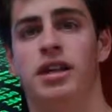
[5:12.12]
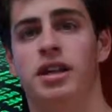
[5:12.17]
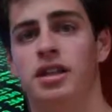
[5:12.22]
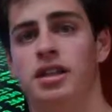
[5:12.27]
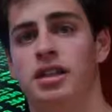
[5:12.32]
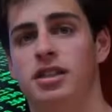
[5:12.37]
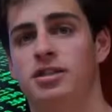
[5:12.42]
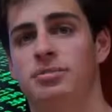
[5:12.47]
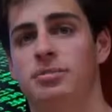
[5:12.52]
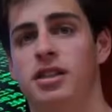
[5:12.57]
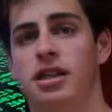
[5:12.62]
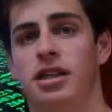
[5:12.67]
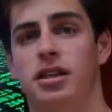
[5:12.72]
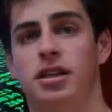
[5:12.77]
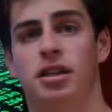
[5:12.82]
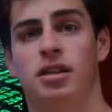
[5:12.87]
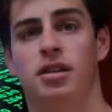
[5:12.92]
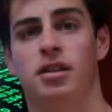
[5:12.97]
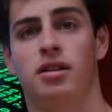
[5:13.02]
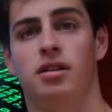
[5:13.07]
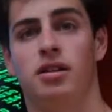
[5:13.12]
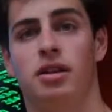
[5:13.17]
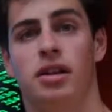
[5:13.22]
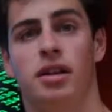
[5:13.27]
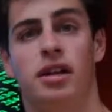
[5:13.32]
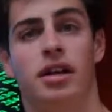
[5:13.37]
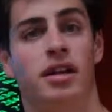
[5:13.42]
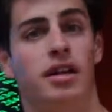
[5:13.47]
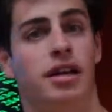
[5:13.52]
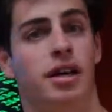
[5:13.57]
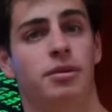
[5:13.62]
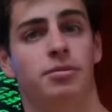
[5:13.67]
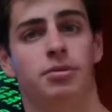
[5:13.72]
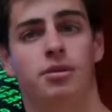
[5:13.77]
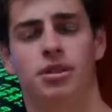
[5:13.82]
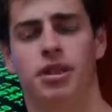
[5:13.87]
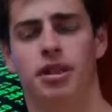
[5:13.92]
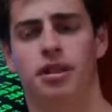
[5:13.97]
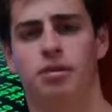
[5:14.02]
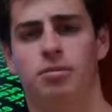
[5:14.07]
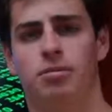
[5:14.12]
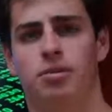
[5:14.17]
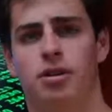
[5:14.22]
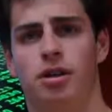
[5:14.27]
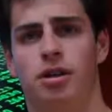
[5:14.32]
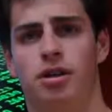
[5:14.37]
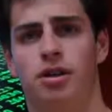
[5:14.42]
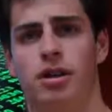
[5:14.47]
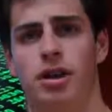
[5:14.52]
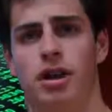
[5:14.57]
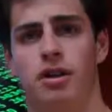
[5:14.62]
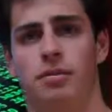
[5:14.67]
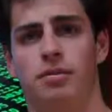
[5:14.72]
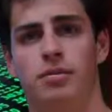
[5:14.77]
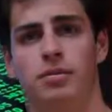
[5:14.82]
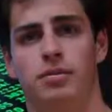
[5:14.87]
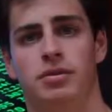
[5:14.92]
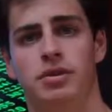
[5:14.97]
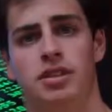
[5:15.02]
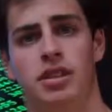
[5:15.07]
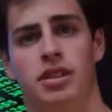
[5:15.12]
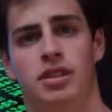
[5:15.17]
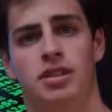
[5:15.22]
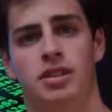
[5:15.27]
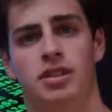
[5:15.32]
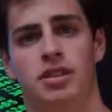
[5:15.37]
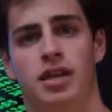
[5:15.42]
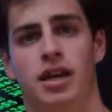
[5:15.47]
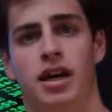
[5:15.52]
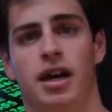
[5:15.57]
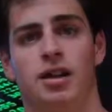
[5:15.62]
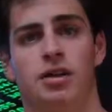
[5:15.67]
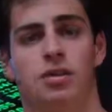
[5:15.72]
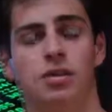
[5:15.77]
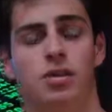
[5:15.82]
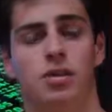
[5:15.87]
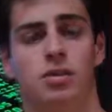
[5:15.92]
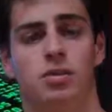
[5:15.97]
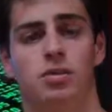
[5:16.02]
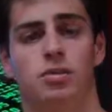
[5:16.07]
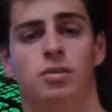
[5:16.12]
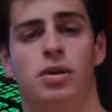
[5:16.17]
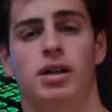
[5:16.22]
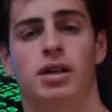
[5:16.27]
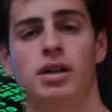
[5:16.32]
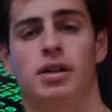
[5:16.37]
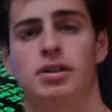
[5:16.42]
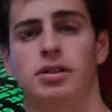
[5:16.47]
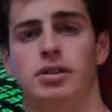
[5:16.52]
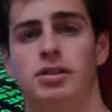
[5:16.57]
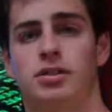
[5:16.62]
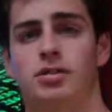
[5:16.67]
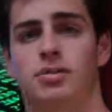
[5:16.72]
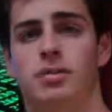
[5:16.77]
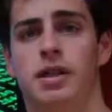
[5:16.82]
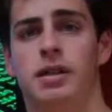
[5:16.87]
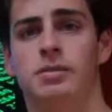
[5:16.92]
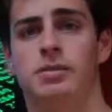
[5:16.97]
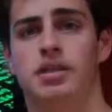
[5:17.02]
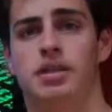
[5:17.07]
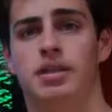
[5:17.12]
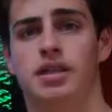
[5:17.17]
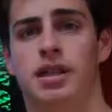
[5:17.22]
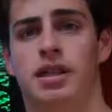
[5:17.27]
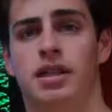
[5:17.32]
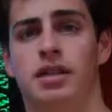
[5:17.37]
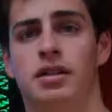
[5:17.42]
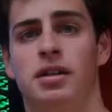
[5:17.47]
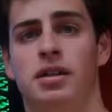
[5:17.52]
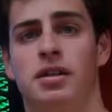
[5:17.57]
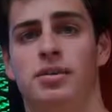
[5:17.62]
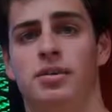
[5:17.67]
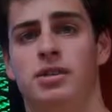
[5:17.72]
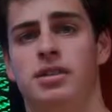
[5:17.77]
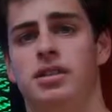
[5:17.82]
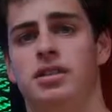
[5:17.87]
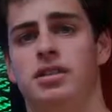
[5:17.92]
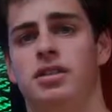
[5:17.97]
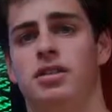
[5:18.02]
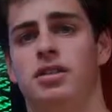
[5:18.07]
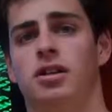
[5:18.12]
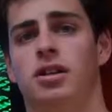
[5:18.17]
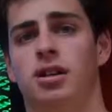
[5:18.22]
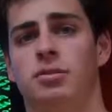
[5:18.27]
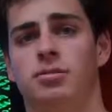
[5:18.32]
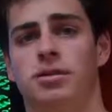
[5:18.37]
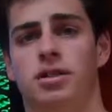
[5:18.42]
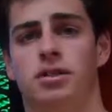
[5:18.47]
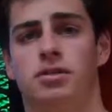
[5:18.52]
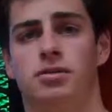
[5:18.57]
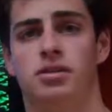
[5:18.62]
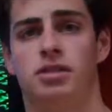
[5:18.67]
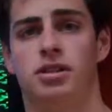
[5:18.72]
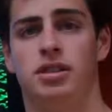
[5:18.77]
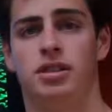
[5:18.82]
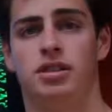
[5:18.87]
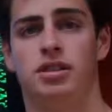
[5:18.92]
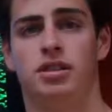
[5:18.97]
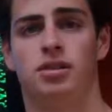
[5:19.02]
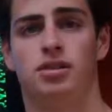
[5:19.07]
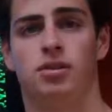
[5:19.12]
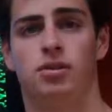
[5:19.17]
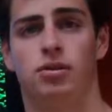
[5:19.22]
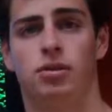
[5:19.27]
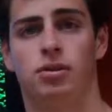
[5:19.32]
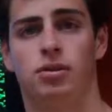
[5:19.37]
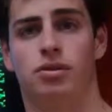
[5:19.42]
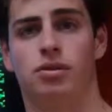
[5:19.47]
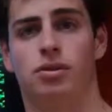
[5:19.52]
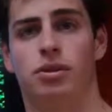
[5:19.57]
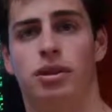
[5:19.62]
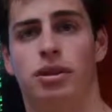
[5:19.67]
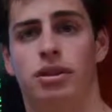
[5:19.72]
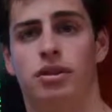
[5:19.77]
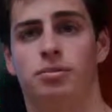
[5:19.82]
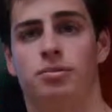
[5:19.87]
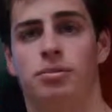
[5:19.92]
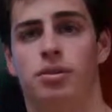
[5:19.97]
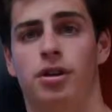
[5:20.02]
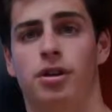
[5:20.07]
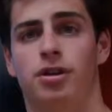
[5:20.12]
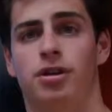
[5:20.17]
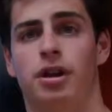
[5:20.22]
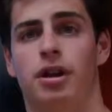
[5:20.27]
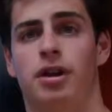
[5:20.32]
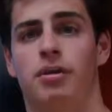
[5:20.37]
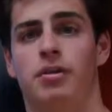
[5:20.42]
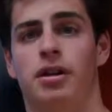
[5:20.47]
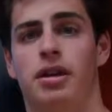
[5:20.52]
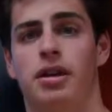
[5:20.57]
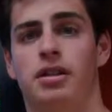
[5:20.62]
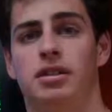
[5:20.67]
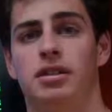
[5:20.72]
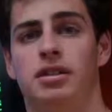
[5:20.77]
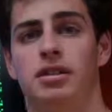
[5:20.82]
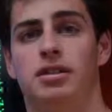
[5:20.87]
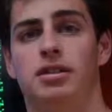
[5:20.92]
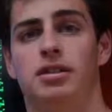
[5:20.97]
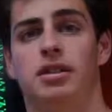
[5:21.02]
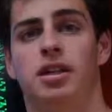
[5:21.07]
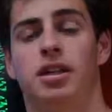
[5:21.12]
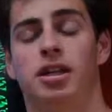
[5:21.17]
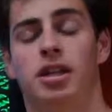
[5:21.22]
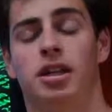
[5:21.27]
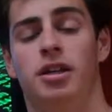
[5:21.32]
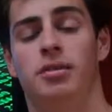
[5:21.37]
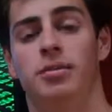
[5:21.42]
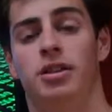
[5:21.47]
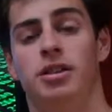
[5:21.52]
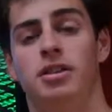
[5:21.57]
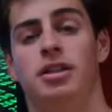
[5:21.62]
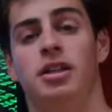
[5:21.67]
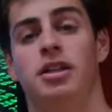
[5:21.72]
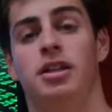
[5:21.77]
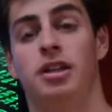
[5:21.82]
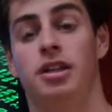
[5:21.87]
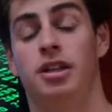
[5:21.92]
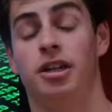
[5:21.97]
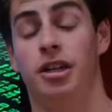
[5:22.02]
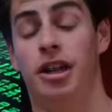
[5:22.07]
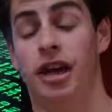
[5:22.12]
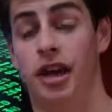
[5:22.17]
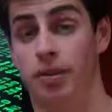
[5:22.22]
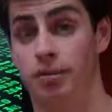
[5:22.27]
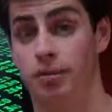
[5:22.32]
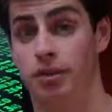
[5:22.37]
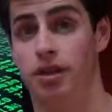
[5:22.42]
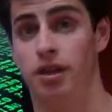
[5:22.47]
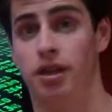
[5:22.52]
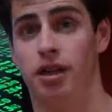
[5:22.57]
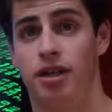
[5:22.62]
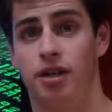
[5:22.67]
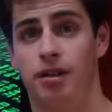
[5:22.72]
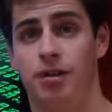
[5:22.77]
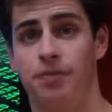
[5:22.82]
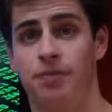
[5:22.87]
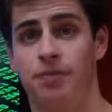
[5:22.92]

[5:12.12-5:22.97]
This may enable another program such as Akkshey 120%, which is an optical disc authoring program and disc image emulator.